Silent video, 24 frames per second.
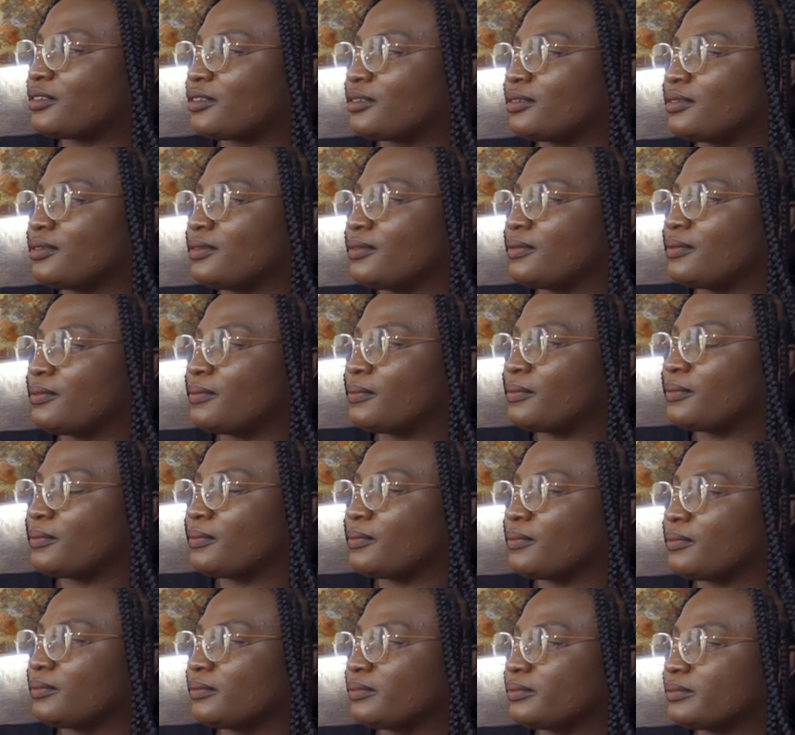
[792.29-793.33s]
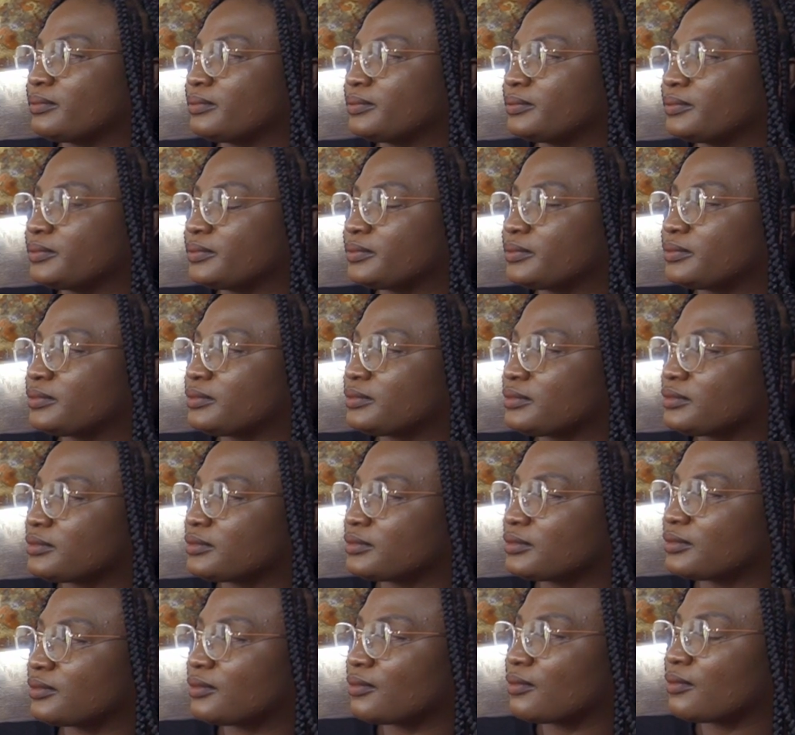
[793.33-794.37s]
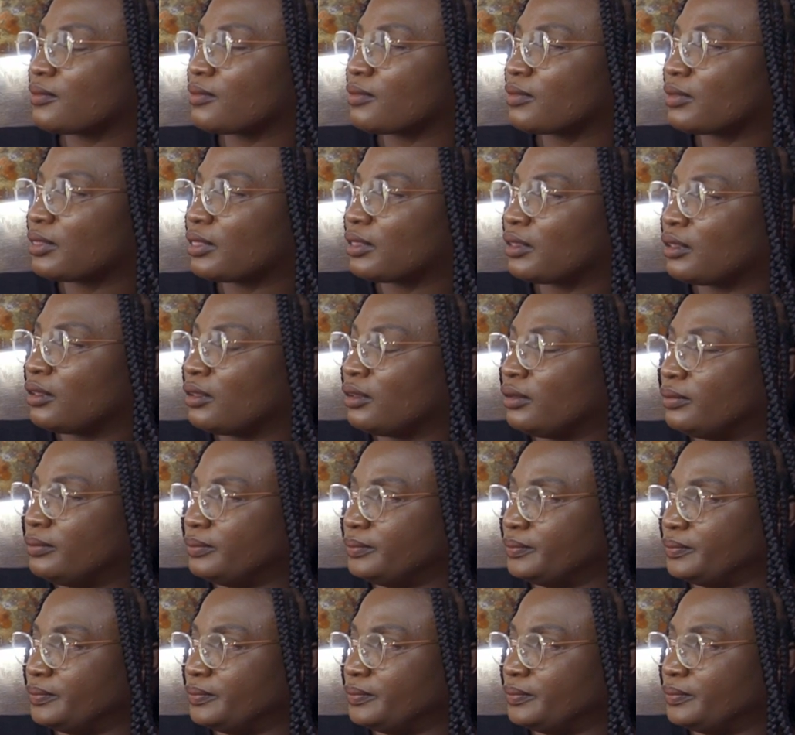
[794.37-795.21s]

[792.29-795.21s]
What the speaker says: [no speech]